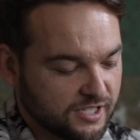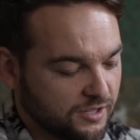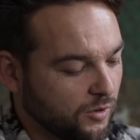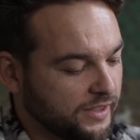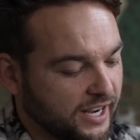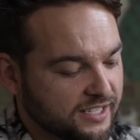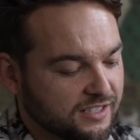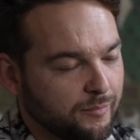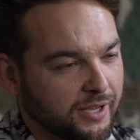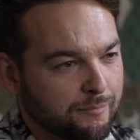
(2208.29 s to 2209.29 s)
the one that has the
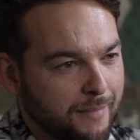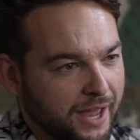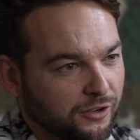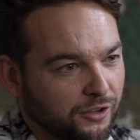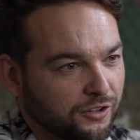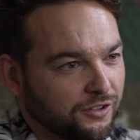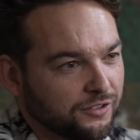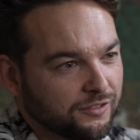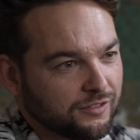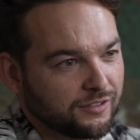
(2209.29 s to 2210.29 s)
big metal,
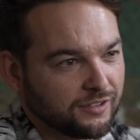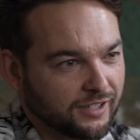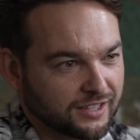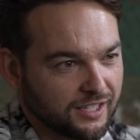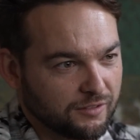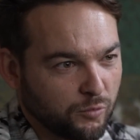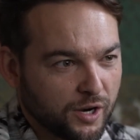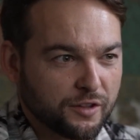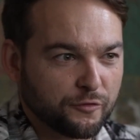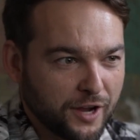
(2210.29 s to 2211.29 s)
like where
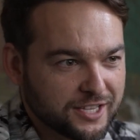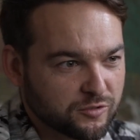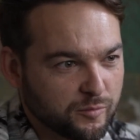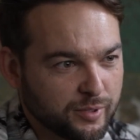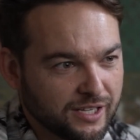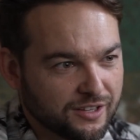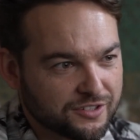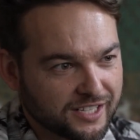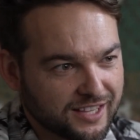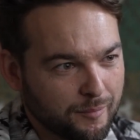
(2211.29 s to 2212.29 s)
the frets would be? There's
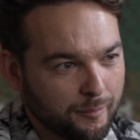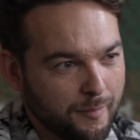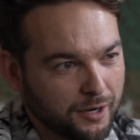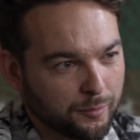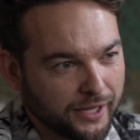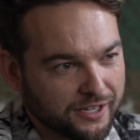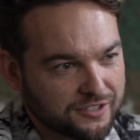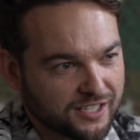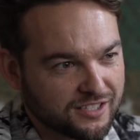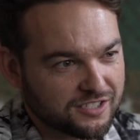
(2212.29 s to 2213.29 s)
like that metal plate, or is
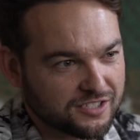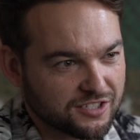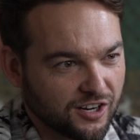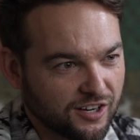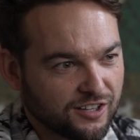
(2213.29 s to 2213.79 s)
that the sitar?